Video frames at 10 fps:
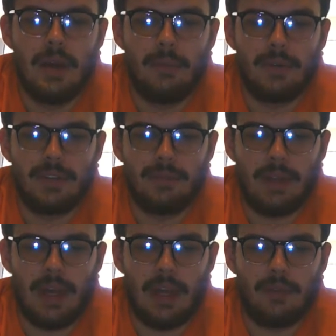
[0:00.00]
puts
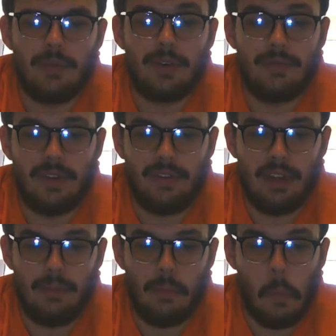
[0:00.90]
me at
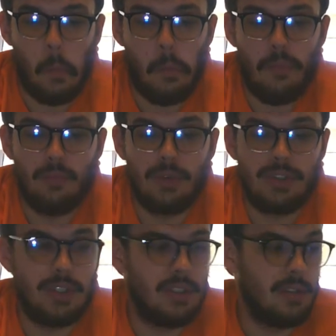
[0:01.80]
350,
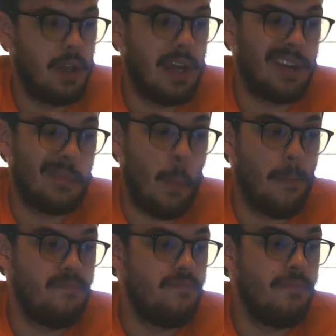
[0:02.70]
which is like
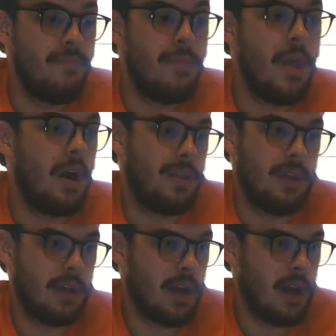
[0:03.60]

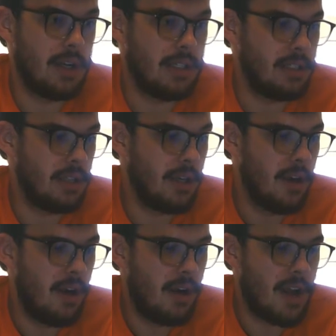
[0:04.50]
nothing, honestly.
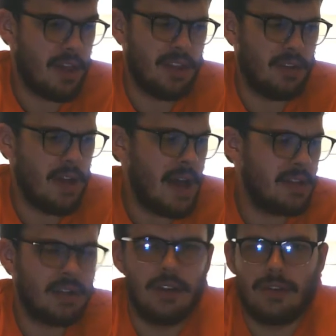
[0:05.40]
I think the
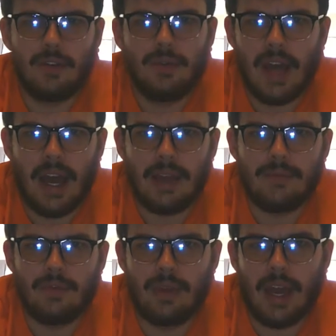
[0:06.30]
last 2
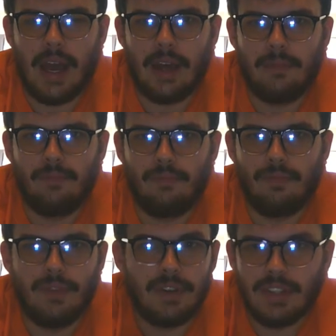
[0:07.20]
times we had
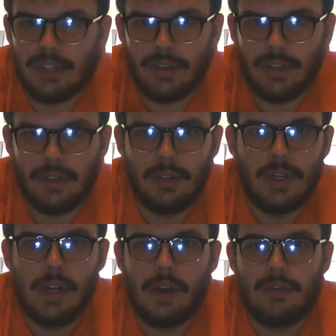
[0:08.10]
the cereal
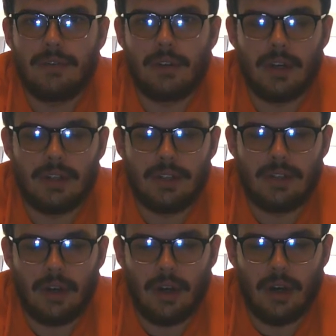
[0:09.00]
for lunch,
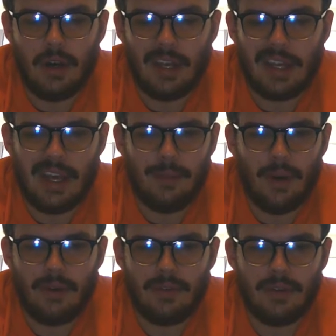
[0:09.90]
it came
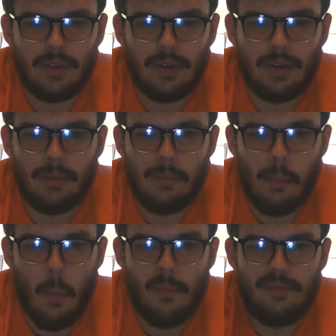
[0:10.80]
out to
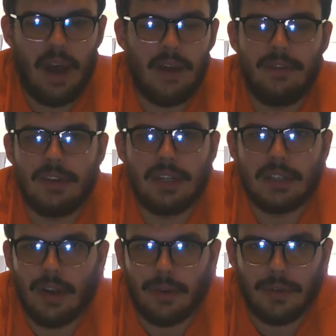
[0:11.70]
500 to
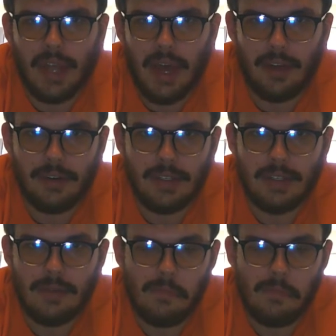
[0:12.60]
600 calories.